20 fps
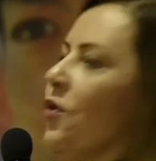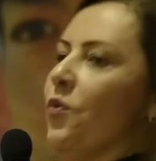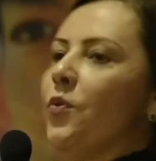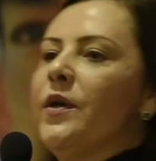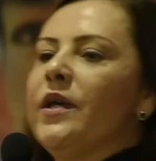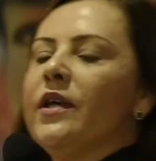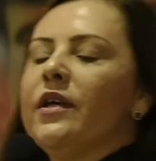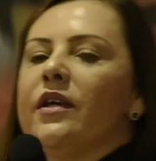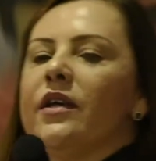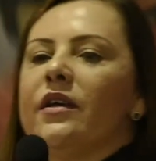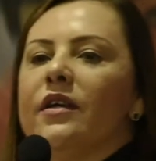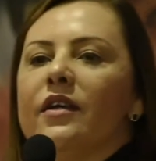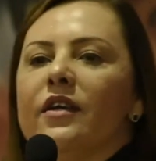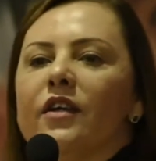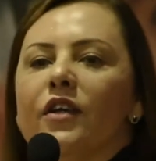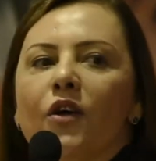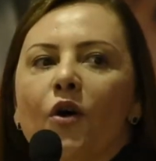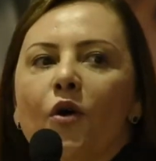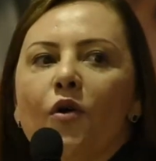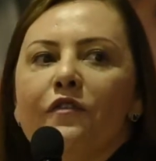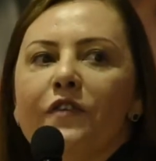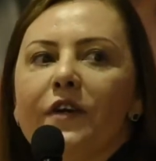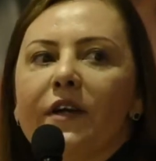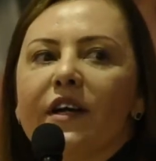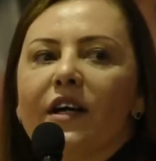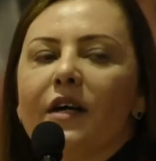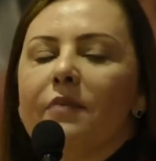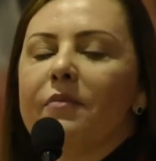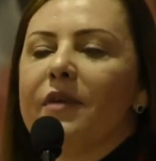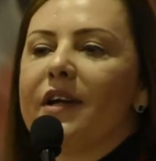we
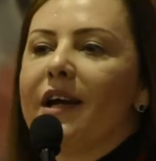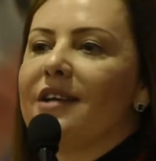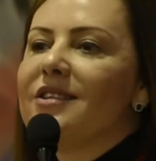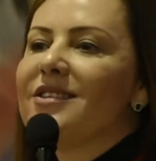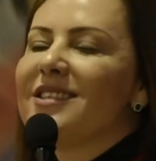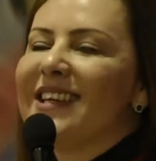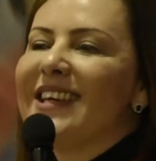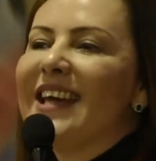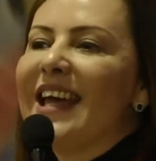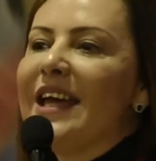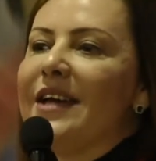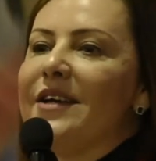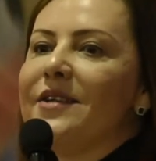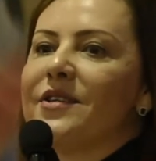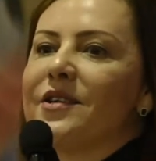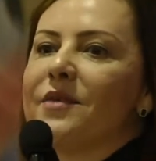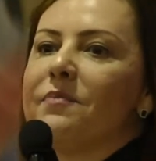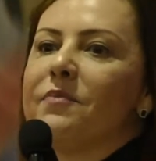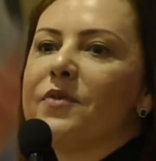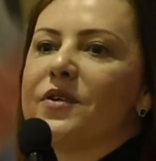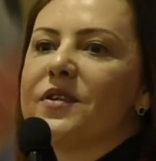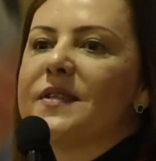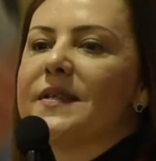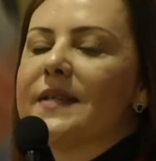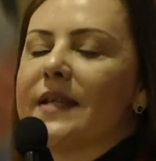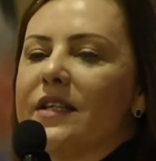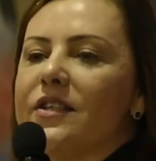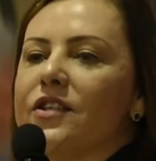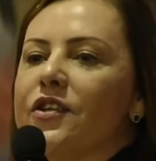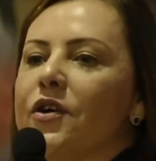overcome
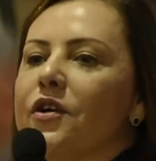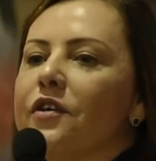80%